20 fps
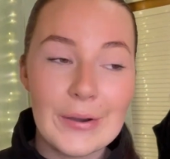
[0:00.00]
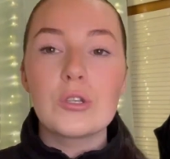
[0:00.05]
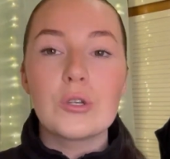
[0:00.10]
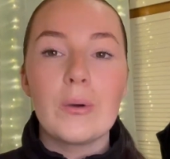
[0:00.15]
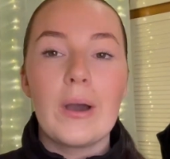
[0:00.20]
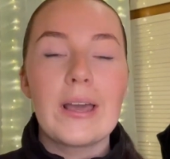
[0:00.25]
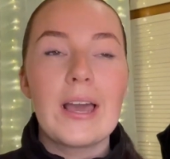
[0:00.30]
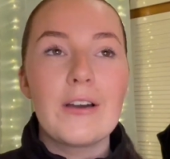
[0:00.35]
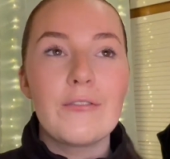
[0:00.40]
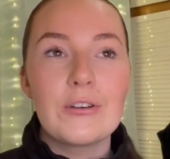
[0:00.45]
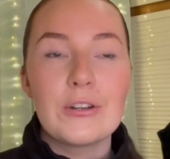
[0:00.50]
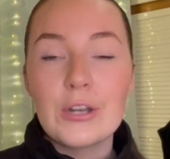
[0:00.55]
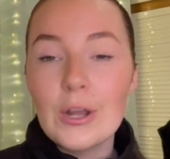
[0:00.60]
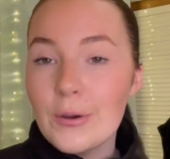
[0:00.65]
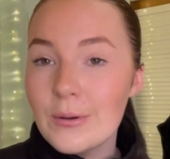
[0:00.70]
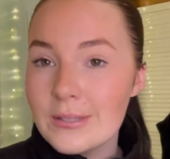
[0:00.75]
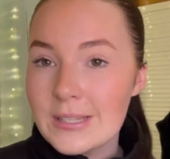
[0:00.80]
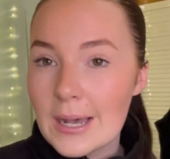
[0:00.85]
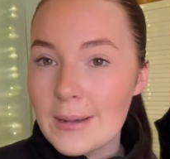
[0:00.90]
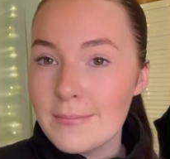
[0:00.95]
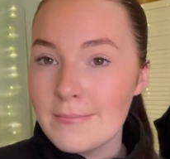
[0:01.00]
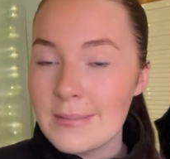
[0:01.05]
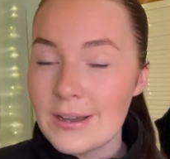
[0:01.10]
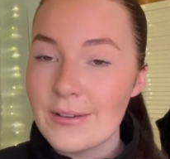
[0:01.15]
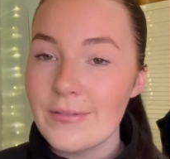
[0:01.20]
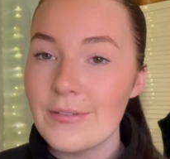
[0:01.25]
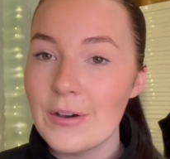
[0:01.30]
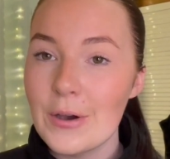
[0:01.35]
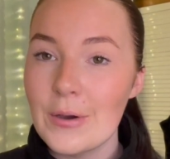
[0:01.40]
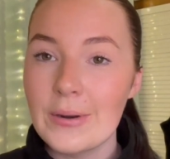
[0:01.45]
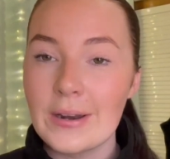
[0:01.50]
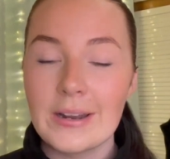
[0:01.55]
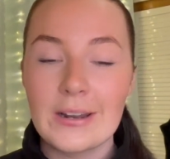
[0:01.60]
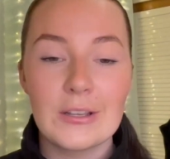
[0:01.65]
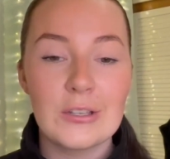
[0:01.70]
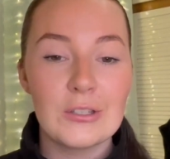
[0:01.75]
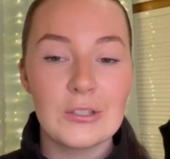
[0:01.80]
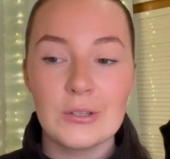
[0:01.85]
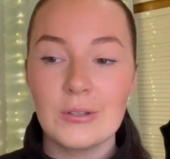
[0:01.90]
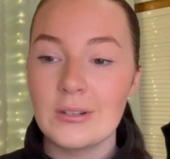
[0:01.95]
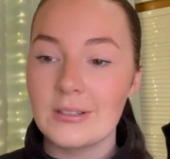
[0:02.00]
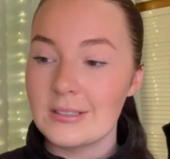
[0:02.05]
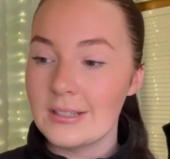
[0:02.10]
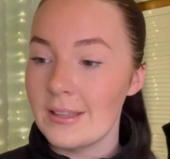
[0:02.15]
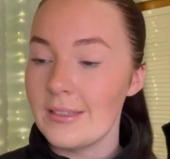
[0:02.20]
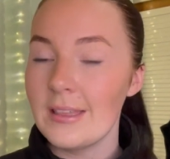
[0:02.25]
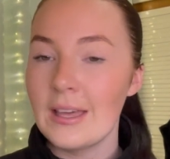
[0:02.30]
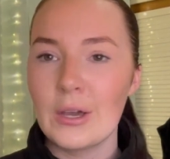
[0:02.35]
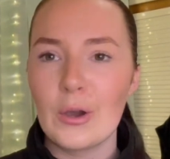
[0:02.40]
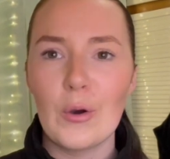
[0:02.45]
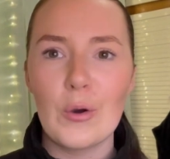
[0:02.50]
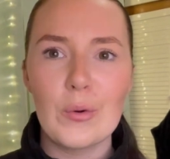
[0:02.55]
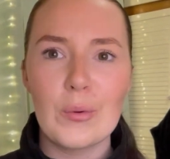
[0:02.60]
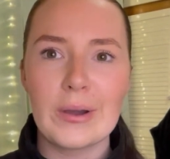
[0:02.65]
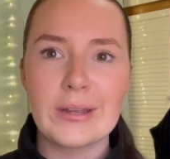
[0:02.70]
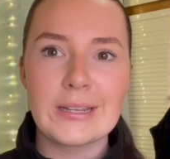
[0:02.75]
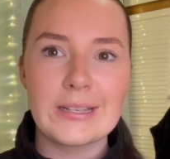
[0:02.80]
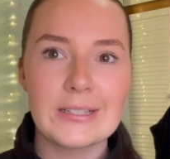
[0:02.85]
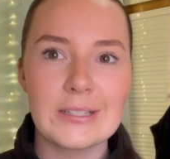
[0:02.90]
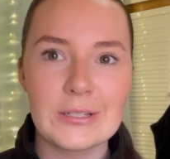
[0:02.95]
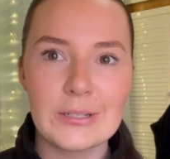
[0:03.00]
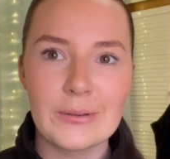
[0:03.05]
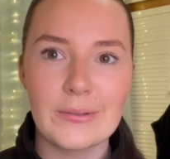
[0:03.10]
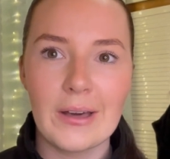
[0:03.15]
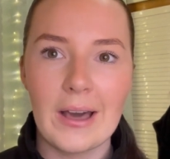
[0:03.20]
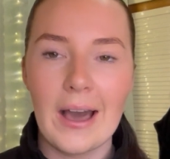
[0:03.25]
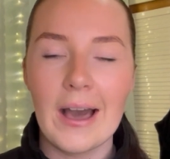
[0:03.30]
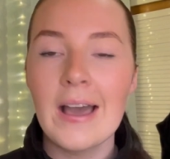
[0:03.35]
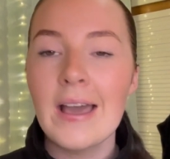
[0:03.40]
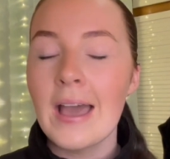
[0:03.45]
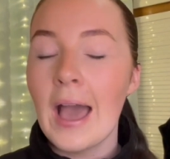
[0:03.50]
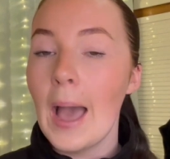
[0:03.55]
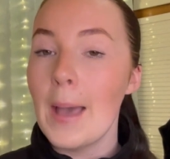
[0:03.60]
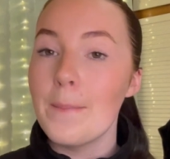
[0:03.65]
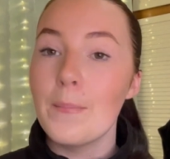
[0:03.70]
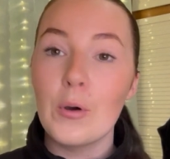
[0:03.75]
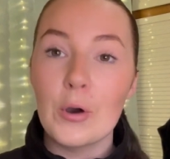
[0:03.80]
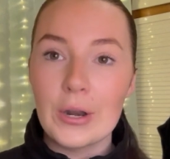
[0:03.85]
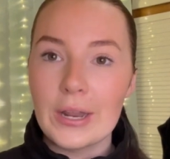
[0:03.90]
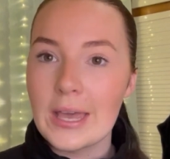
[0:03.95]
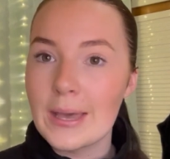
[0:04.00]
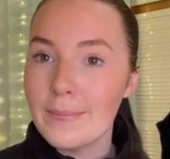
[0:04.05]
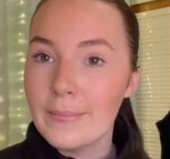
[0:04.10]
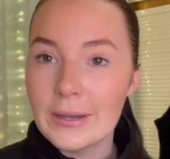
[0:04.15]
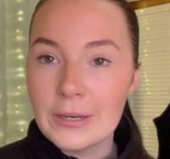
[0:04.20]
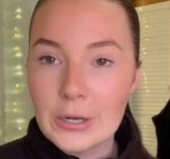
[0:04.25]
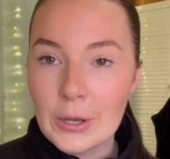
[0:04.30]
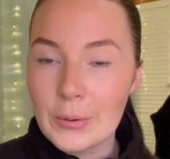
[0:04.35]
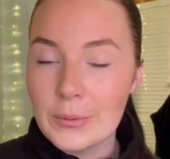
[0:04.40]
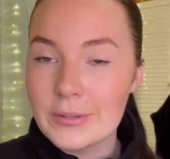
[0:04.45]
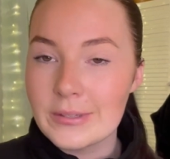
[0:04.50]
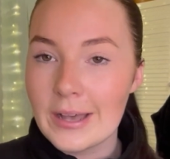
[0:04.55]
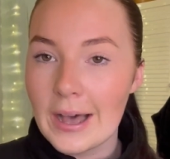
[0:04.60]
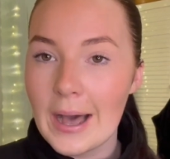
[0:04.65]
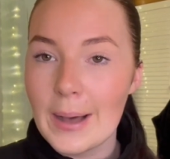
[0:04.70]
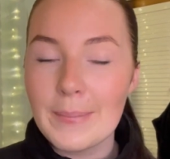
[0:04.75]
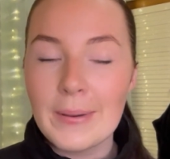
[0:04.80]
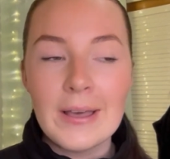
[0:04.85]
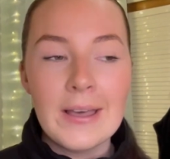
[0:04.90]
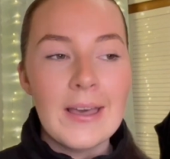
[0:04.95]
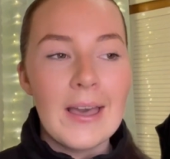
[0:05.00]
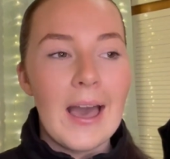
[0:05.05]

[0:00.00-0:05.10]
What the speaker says: So I have a notes app on my phone, and as soon as I think, oh, I need to do that, I put it in my notes app.